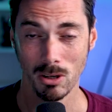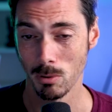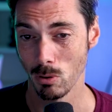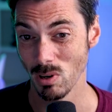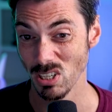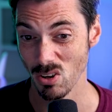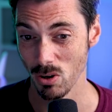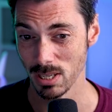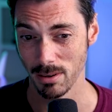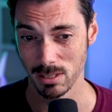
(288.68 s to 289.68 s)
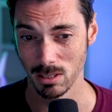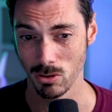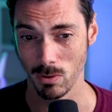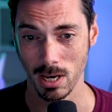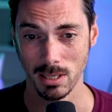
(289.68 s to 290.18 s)
and nobody really knows how it's going to
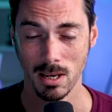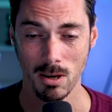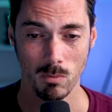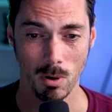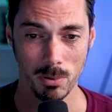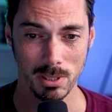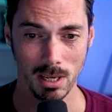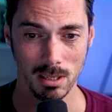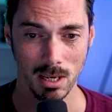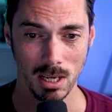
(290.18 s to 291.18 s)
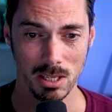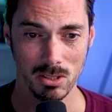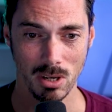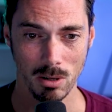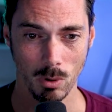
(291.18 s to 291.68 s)
trade, 1%
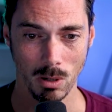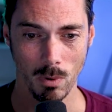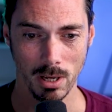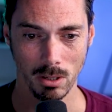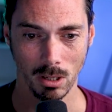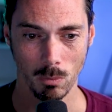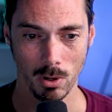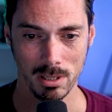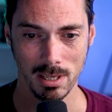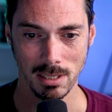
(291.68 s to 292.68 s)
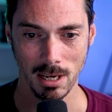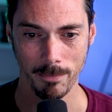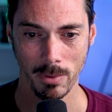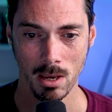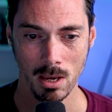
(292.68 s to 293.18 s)
is generally where you're going to want to set
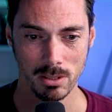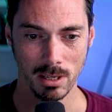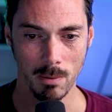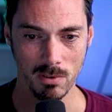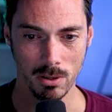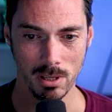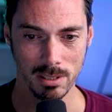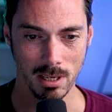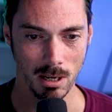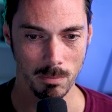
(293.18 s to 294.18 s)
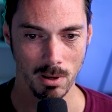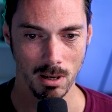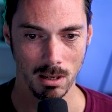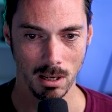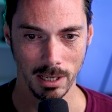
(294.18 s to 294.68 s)
it. So now we've got this set up
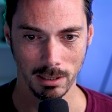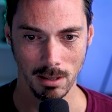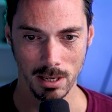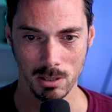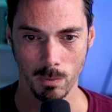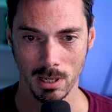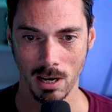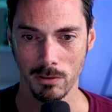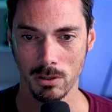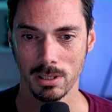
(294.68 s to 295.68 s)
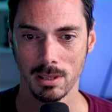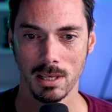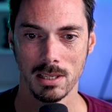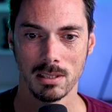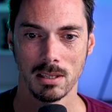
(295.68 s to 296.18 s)
like this. We can have a look at
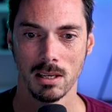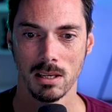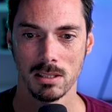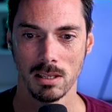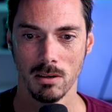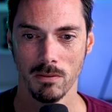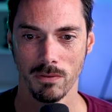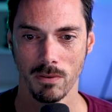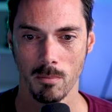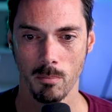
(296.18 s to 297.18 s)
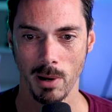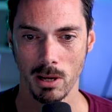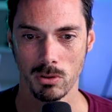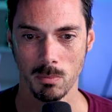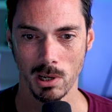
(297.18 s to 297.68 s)
this set of
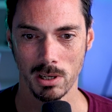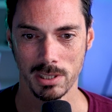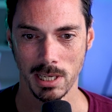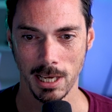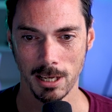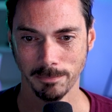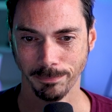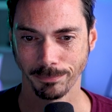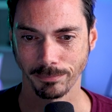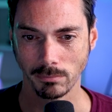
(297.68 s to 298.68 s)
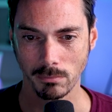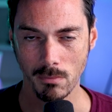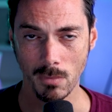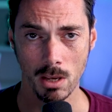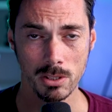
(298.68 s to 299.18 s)
boundary bars here.
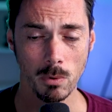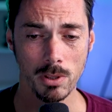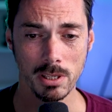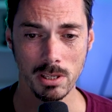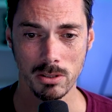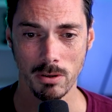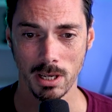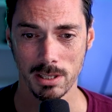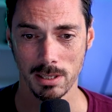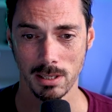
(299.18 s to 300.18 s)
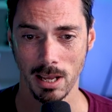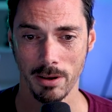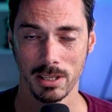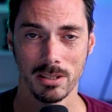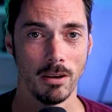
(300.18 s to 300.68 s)
So what this is doing is it's
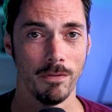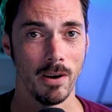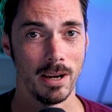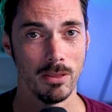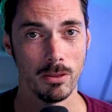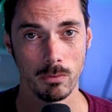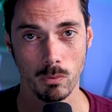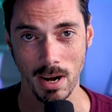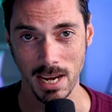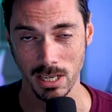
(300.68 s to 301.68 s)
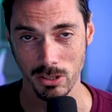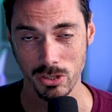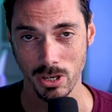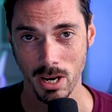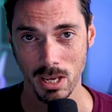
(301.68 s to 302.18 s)
allowing us to define the
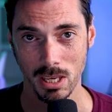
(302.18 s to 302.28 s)
range